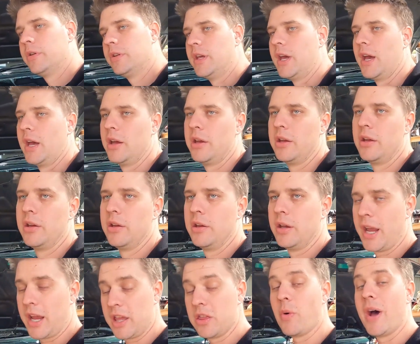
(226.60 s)
Yeah.
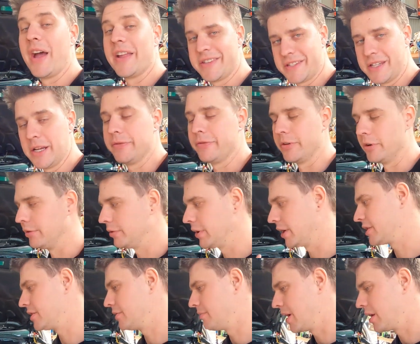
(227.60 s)
Either way, it's different.
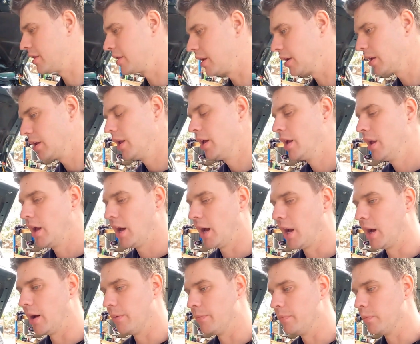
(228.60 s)
That's the main thing.
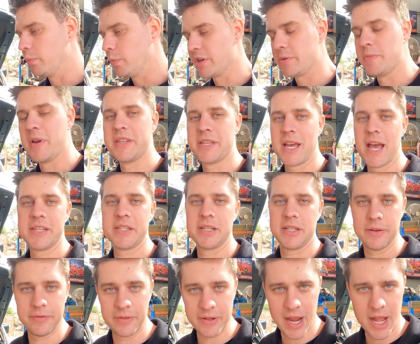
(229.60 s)
Which means it has a
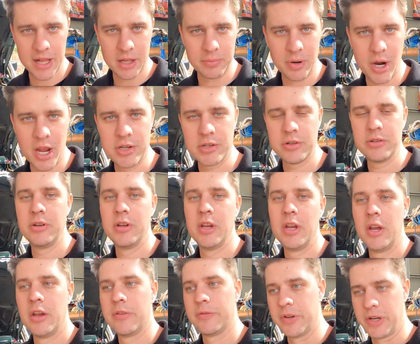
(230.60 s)
different calibration
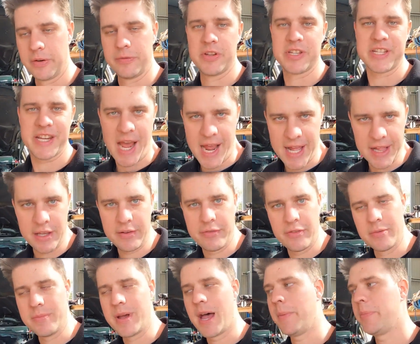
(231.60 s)
for different scaling
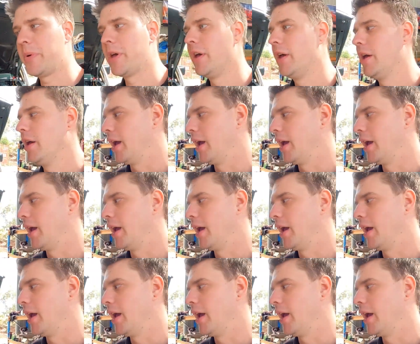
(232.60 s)
for the map.